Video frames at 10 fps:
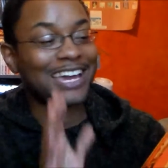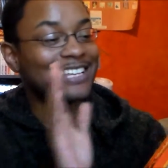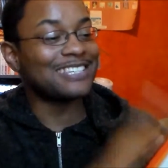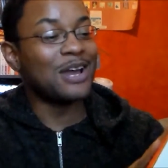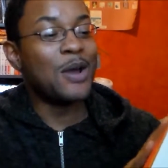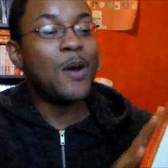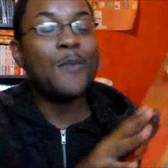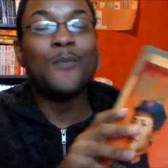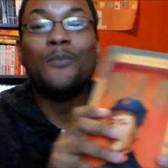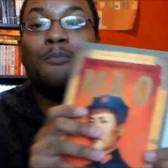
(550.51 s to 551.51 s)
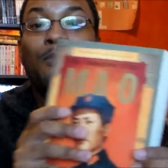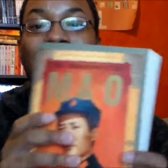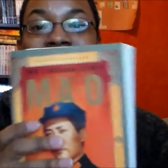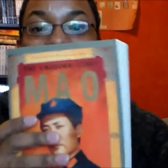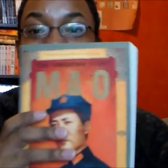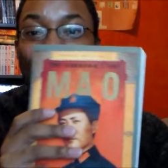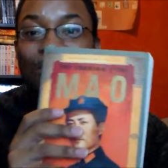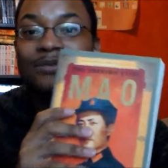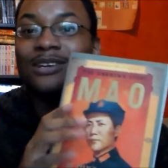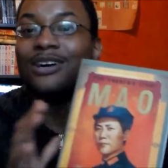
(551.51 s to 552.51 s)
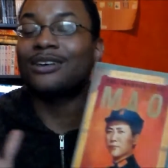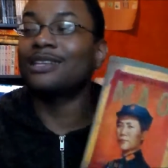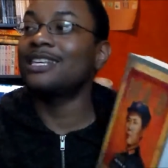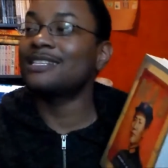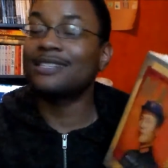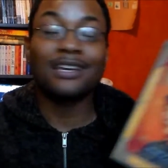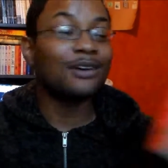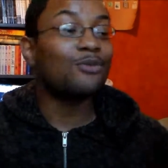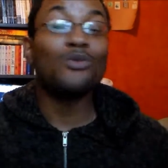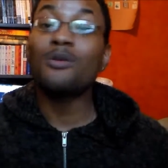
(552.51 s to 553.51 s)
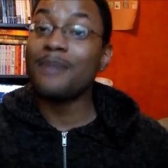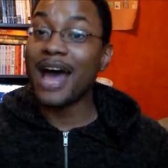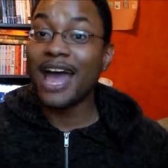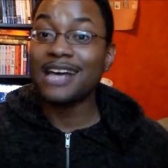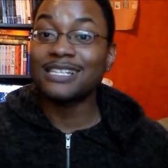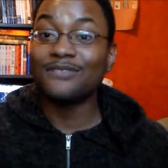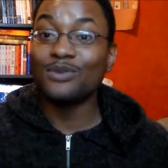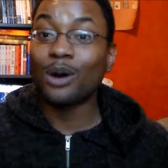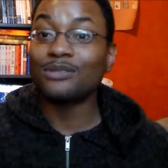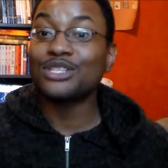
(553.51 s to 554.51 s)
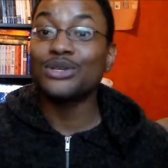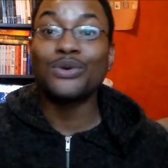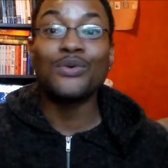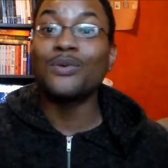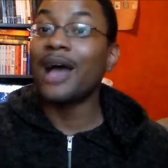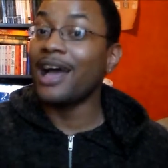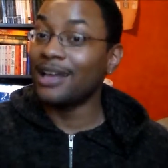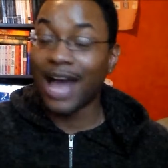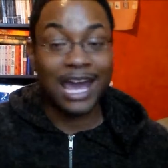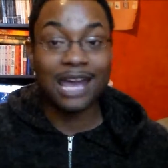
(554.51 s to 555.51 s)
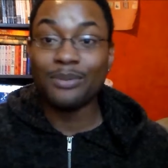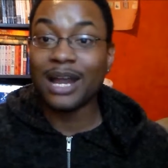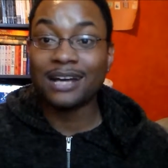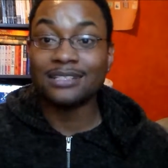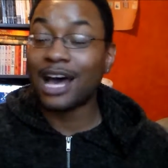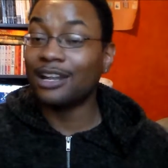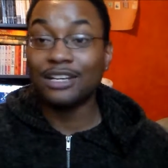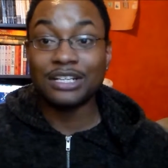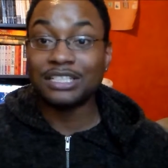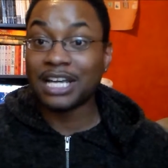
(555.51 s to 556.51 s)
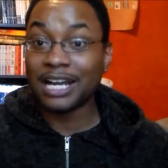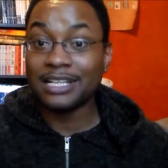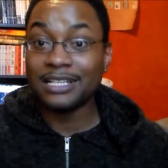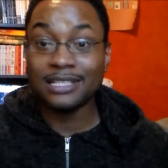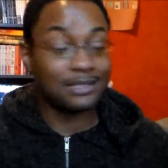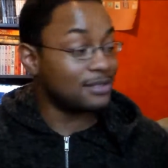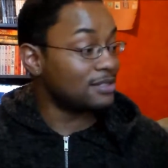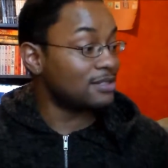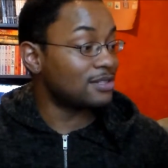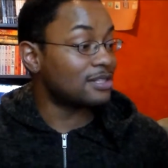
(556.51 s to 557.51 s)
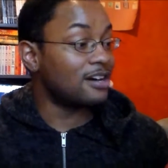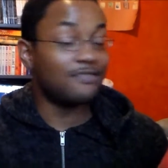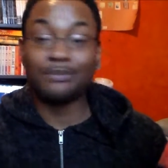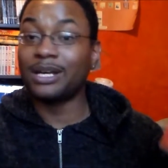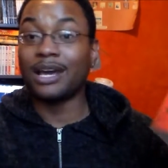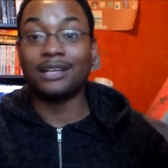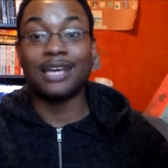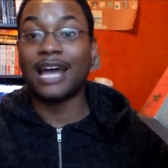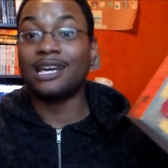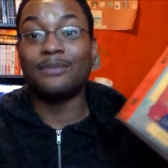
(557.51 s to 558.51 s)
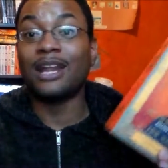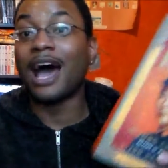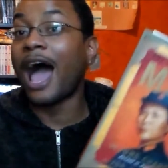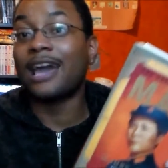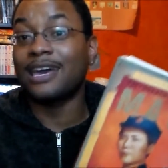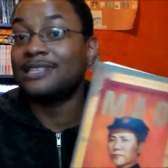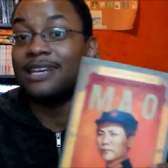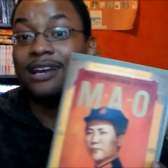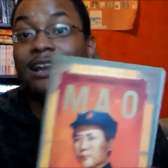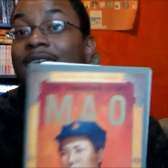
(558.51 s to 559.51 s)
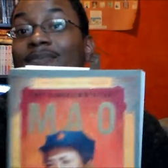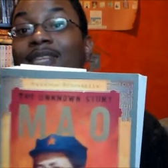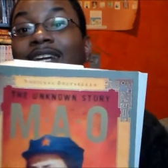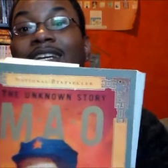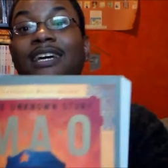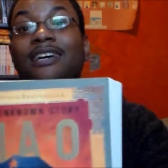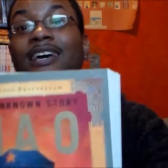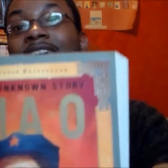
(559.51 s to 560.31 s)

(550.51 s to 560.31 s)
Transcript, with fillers: I can't say. Mao. Listen, whoop my ass if you want to. I can't pronounce. I love Chinese stuff, but goddamn it, I, I can't say their names like that.